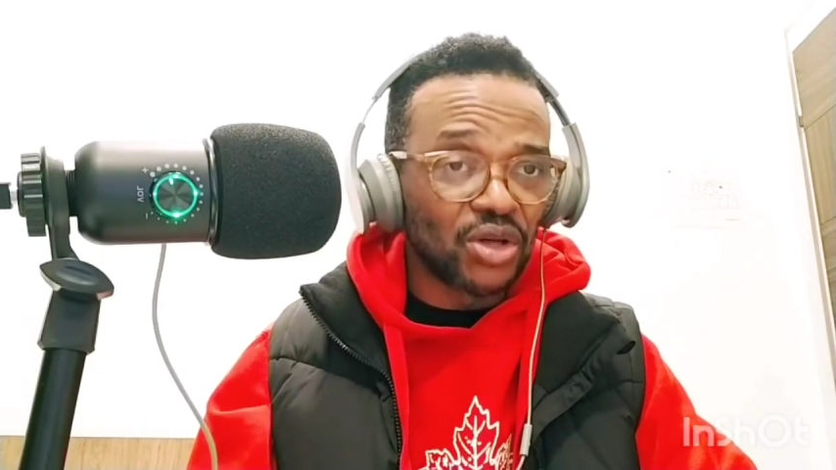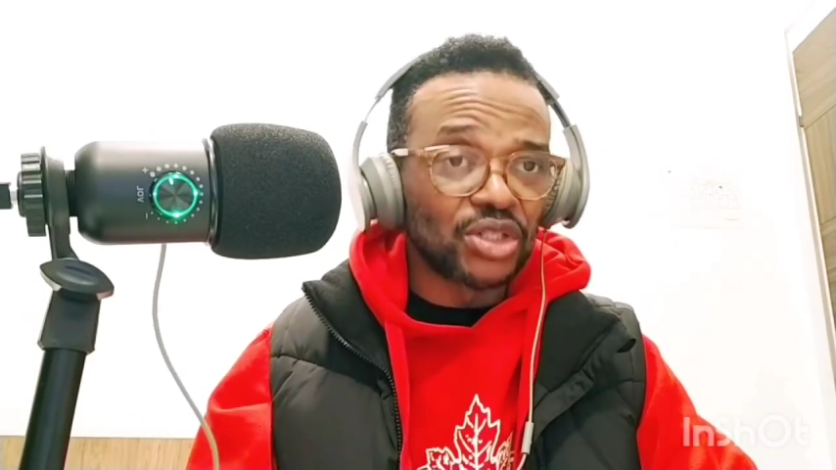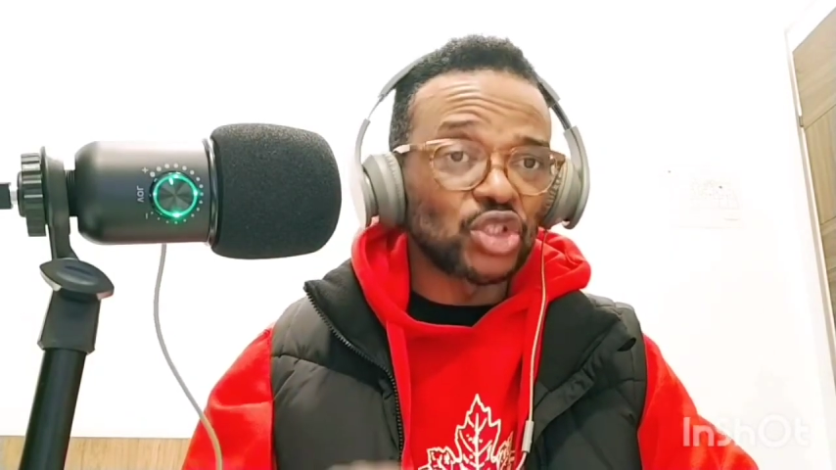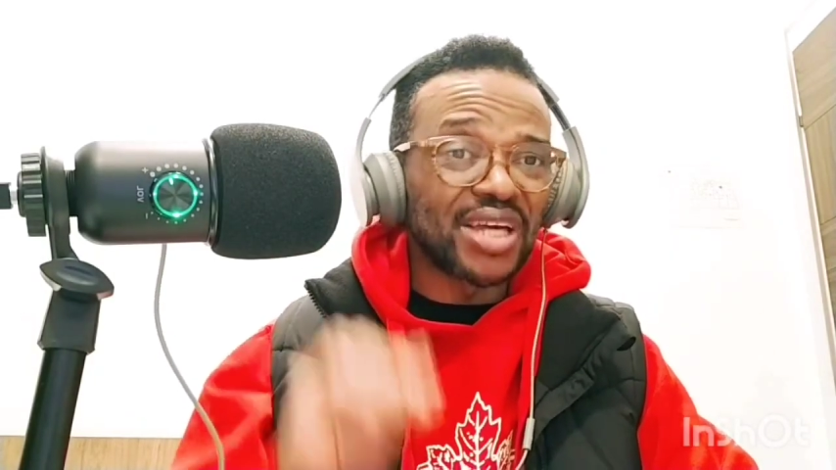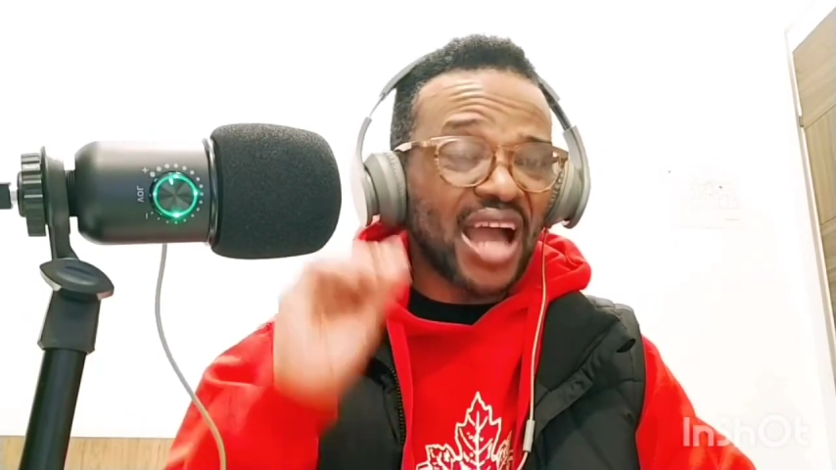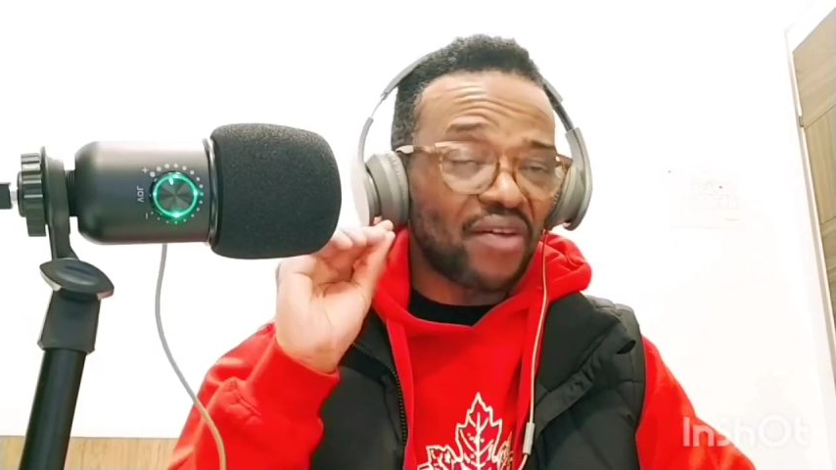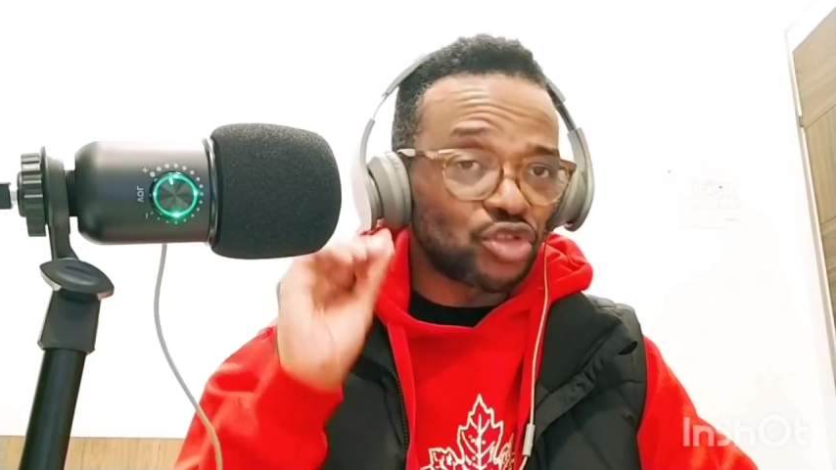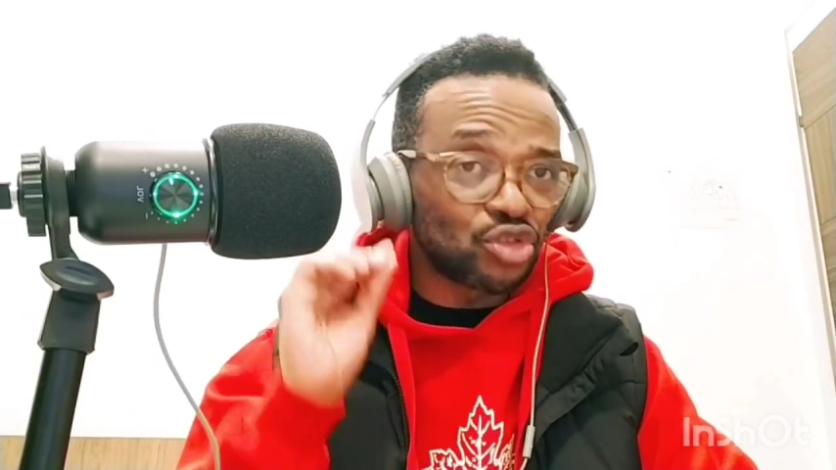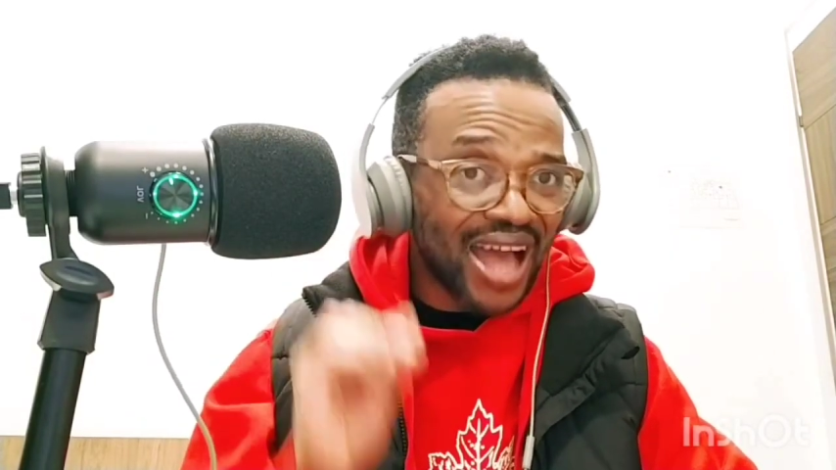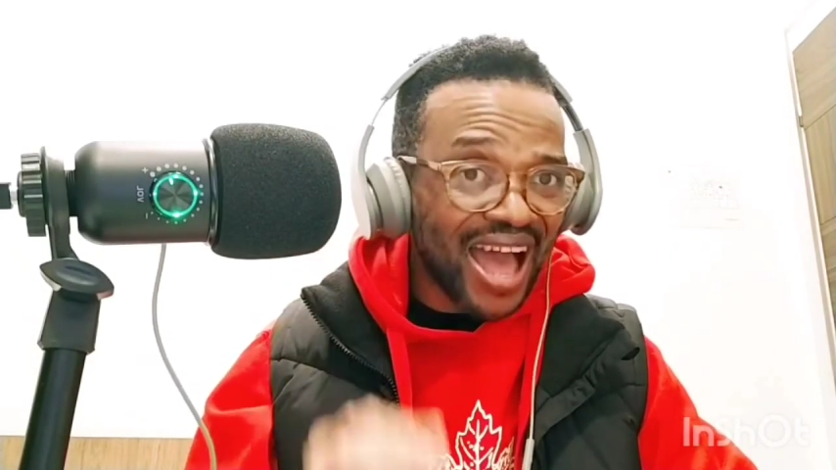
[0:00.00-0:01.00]
So you have
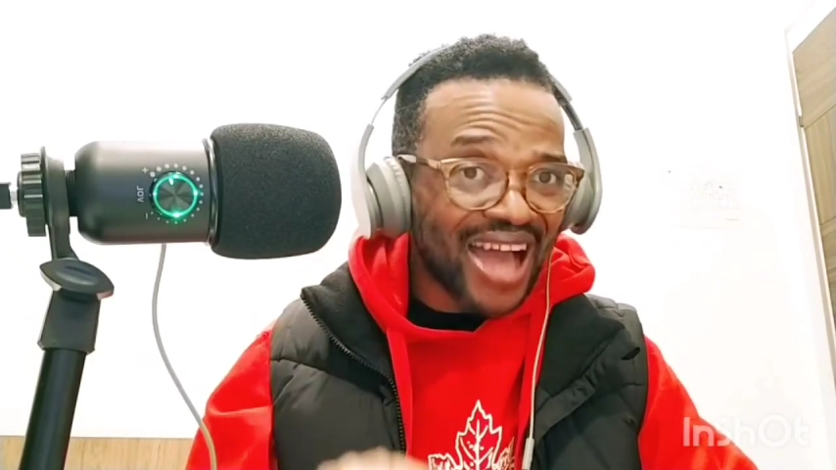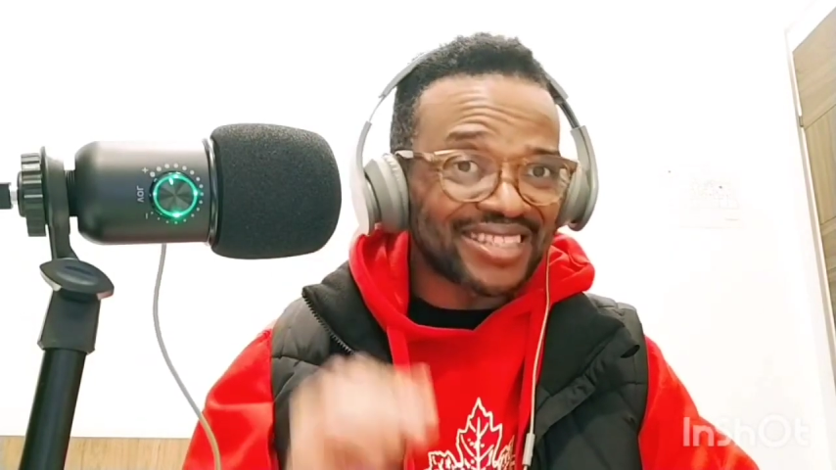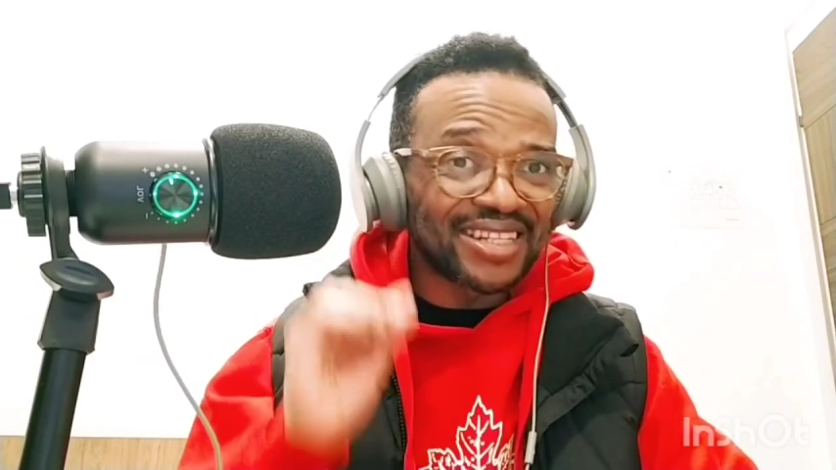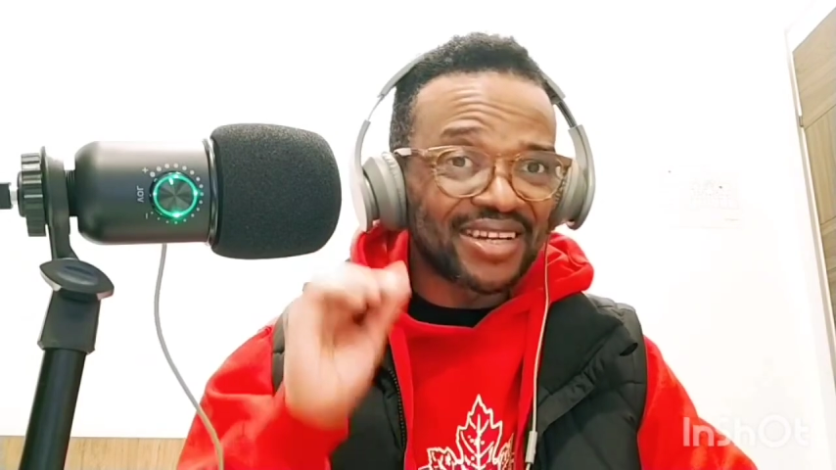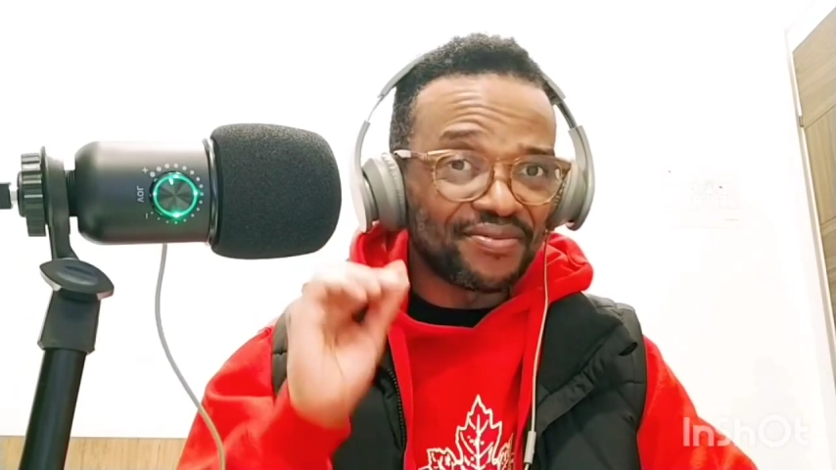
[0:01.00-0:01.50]
to act